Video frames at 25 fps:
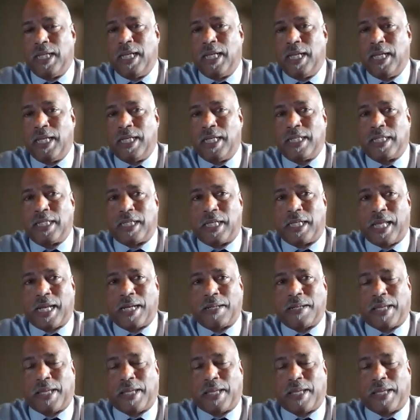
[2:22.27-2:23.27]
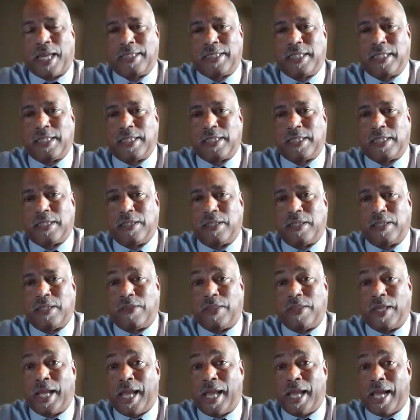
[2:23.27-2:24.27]
And in a lot of cases,
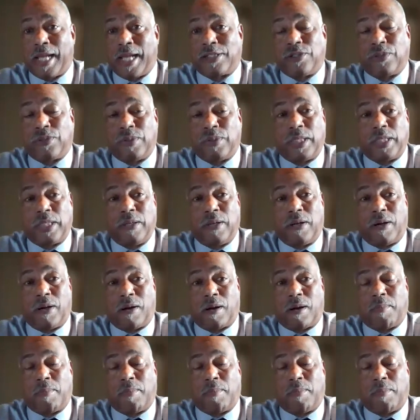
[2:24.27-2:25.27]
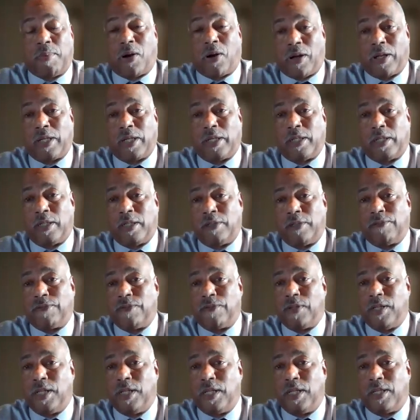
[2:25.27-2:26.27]
they actually are part
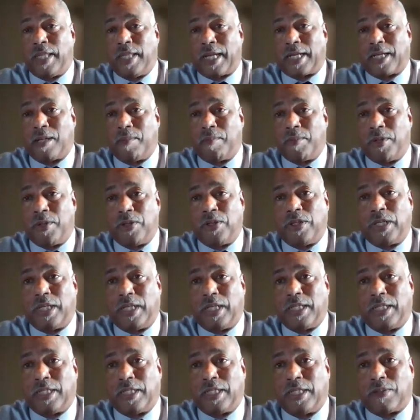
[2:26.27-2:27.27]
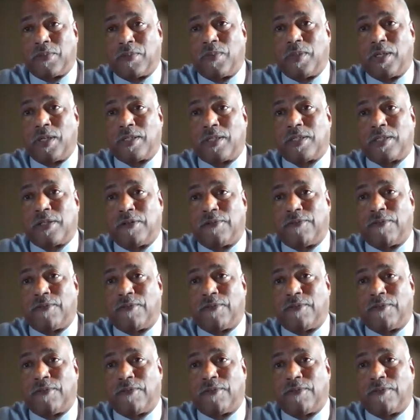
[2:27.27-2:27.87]
of that community. They're what